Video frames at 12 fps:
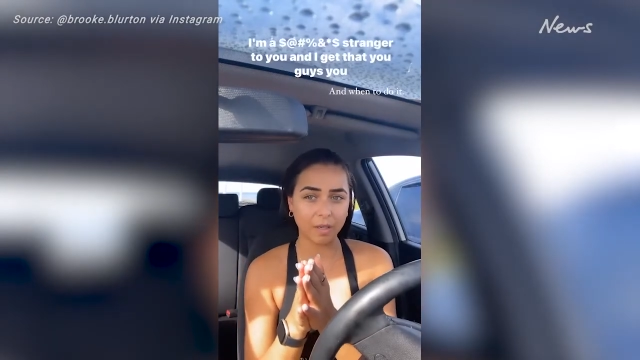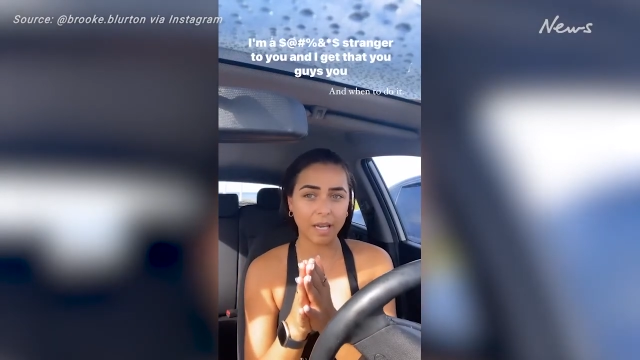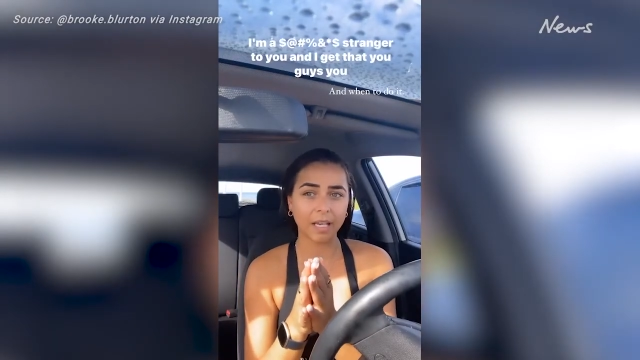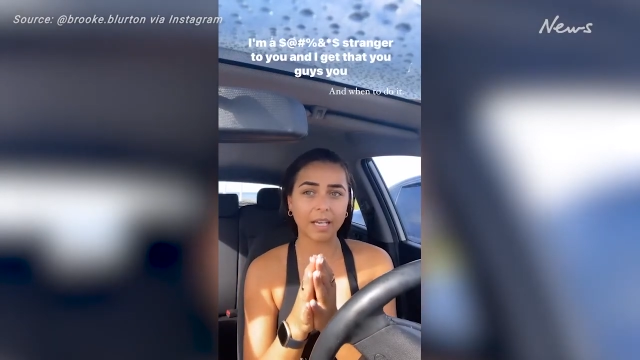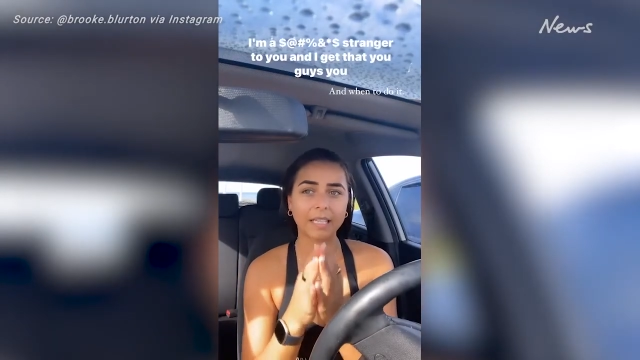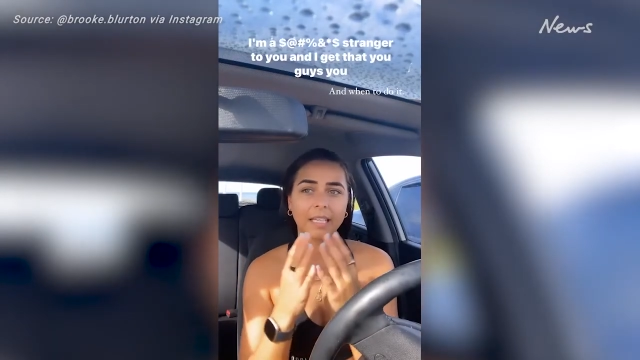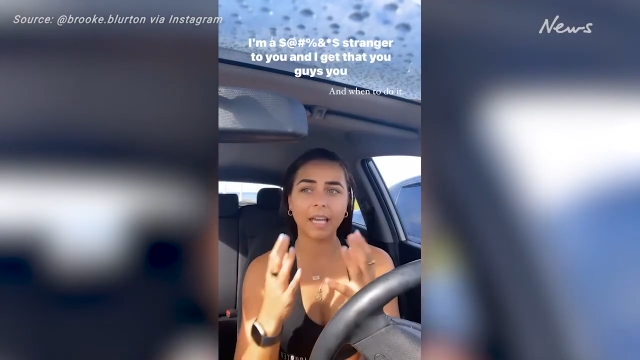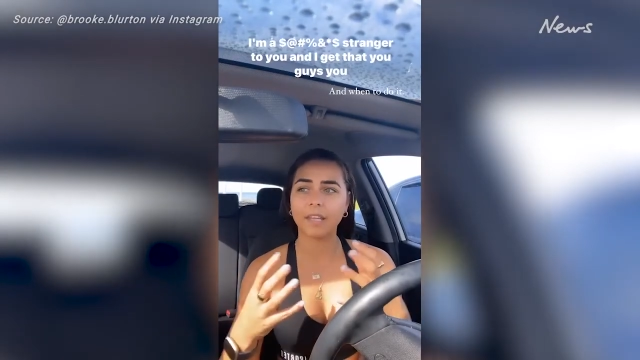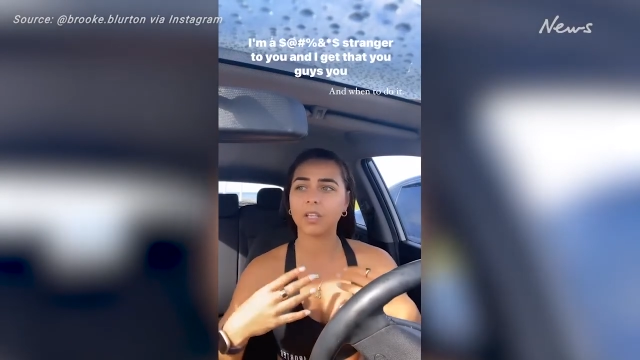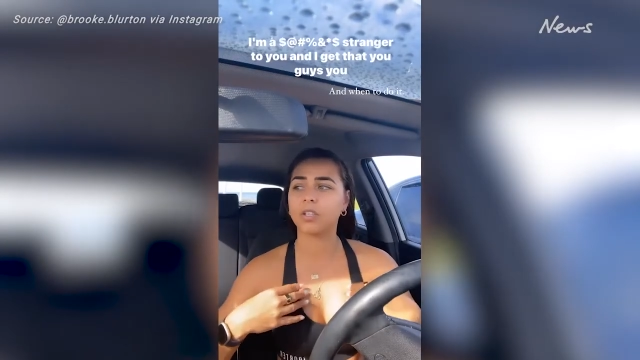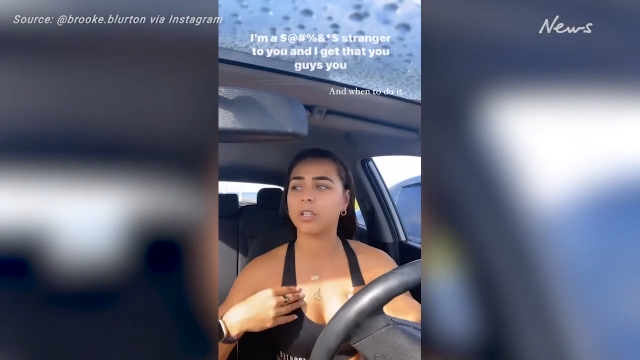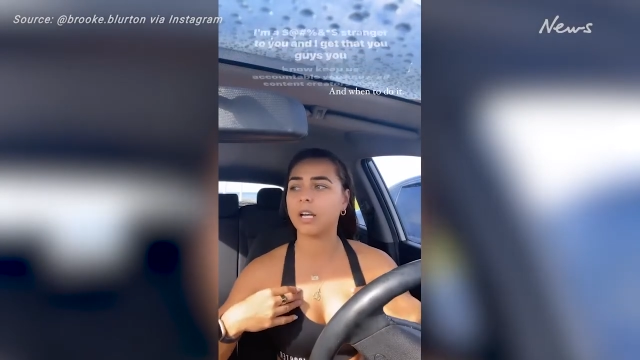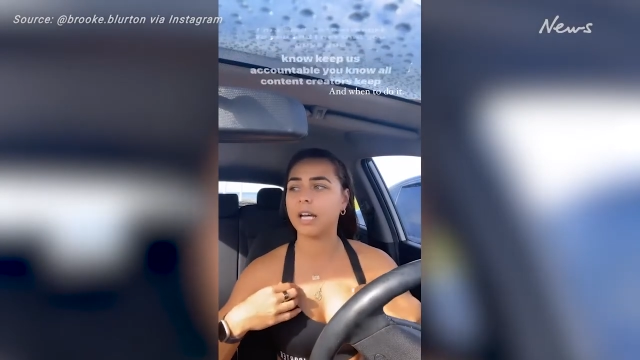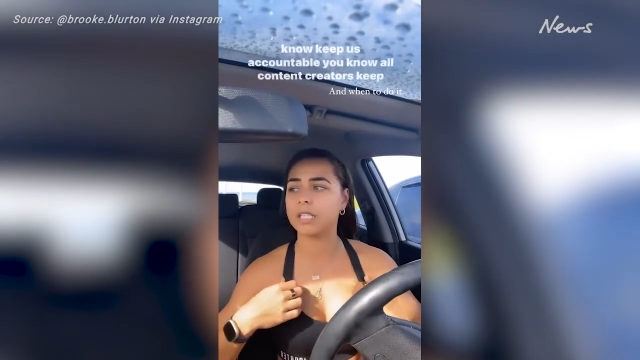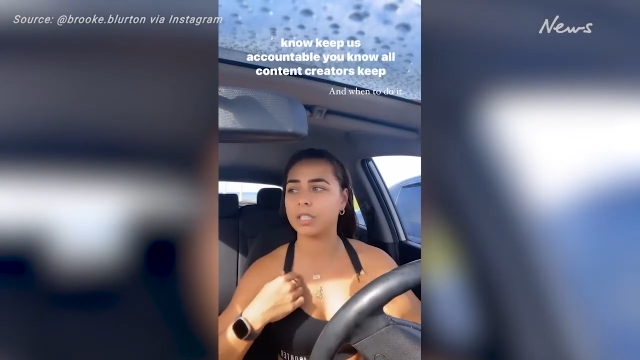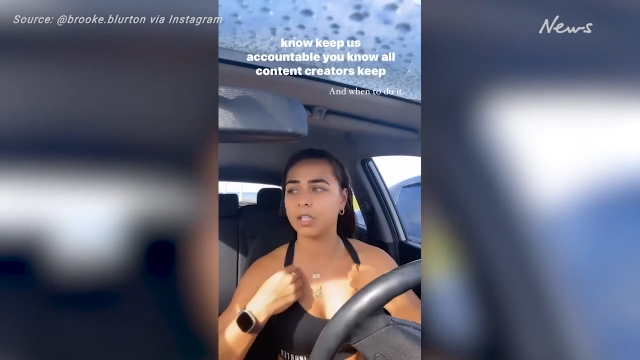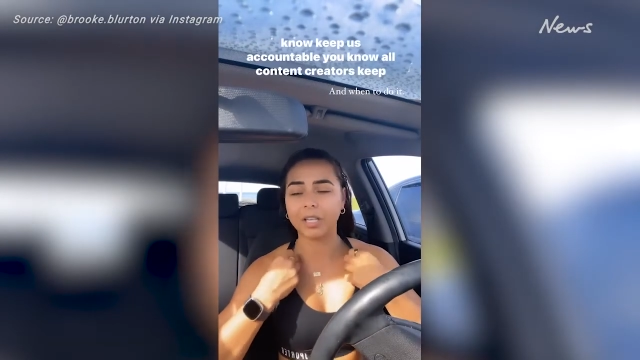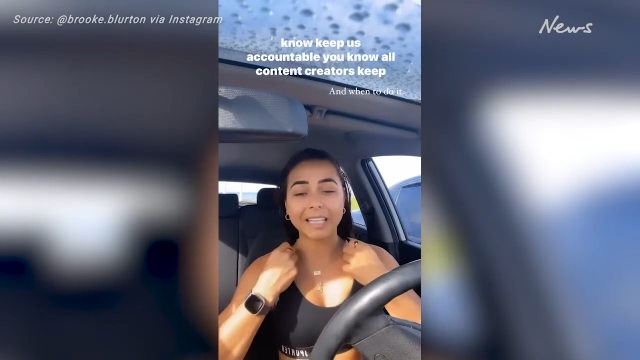And I get that you
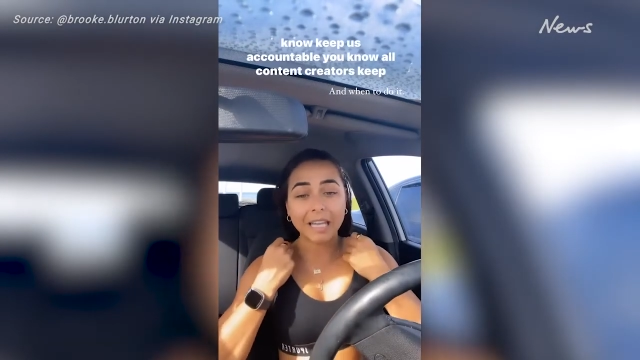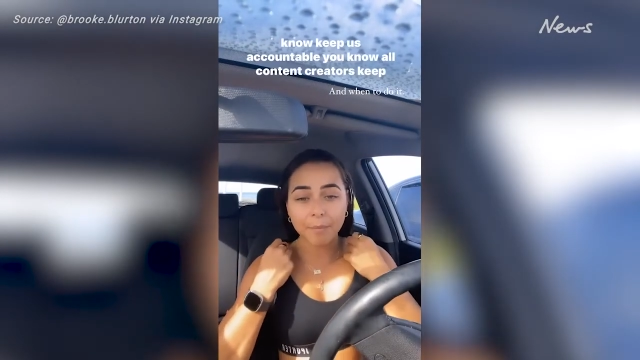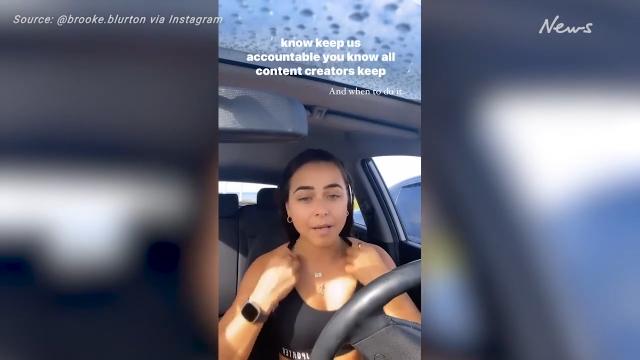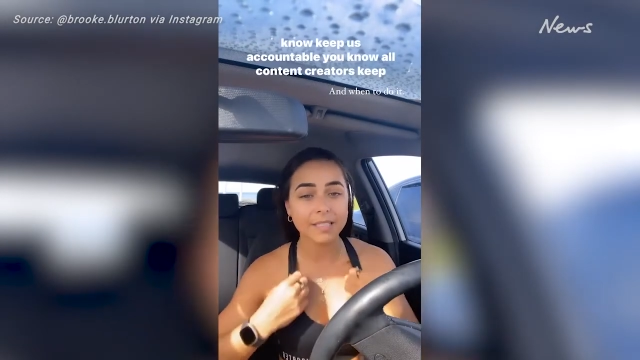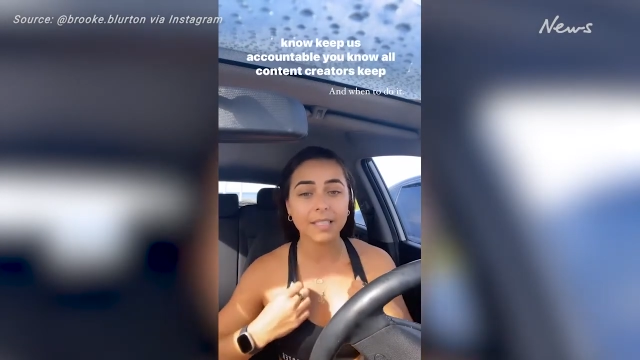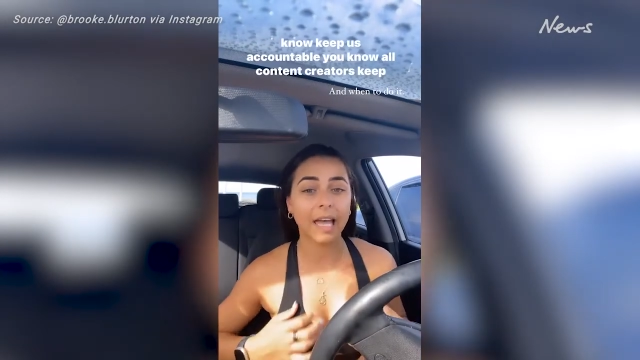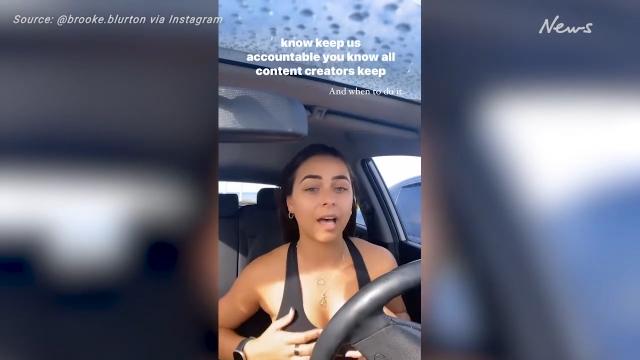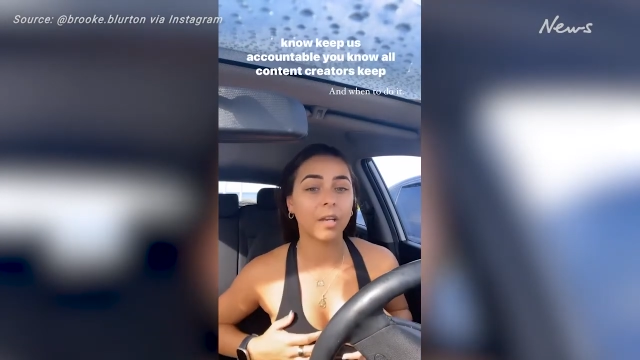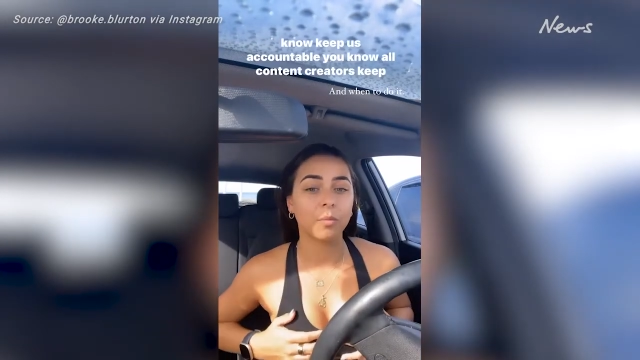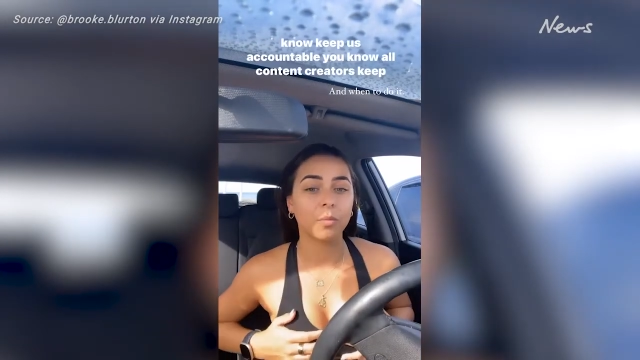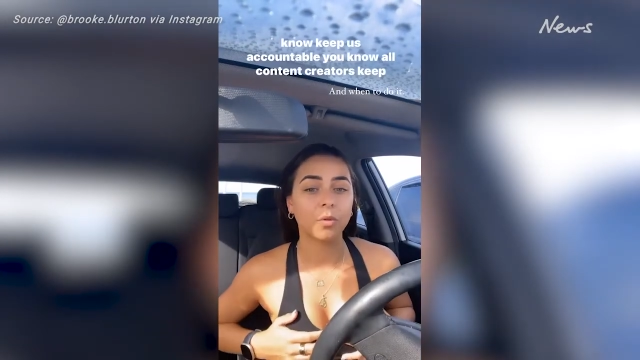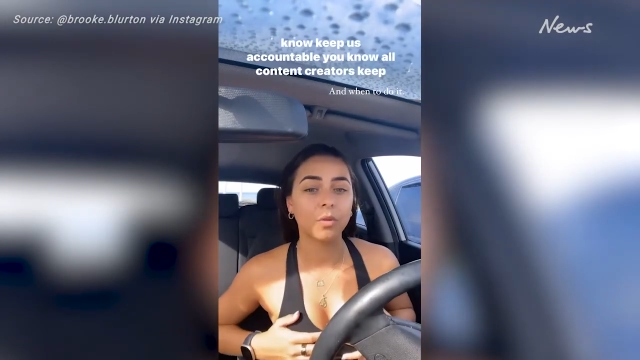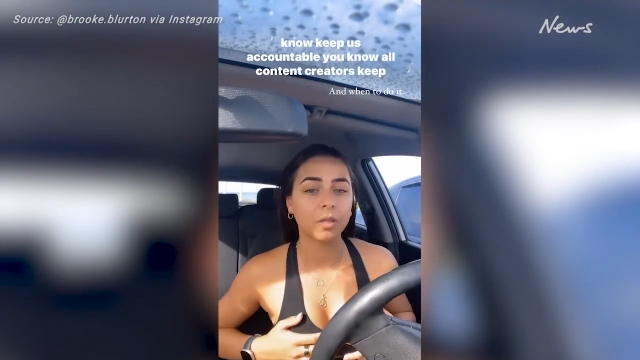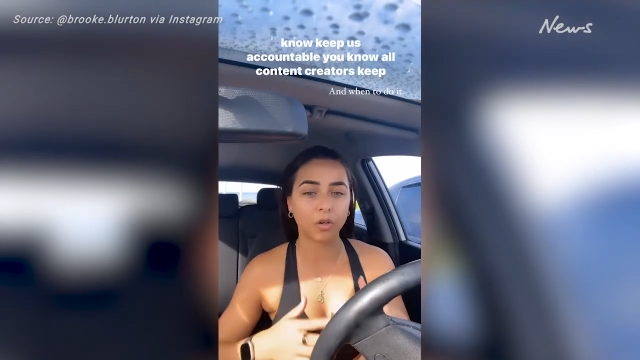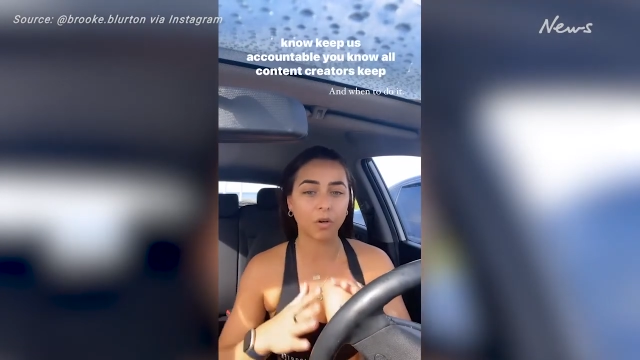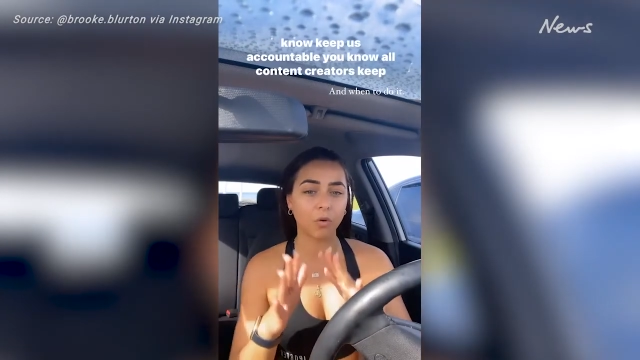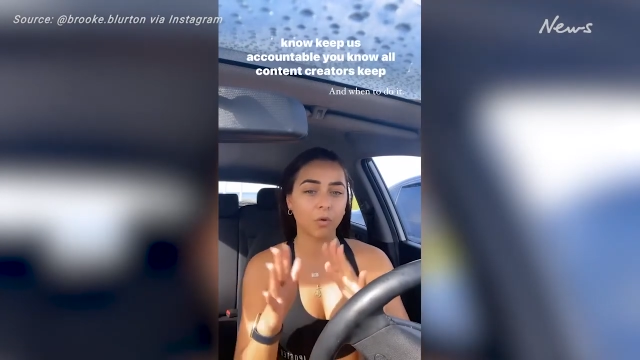guys, you know, keep us accountable, you know,